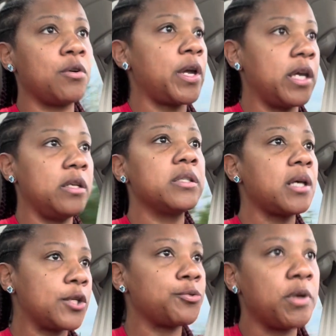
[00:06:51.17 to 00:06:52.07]
okay, in this
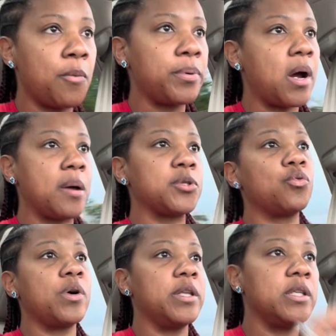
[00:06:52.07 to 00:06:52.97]
house we're going to put option 1.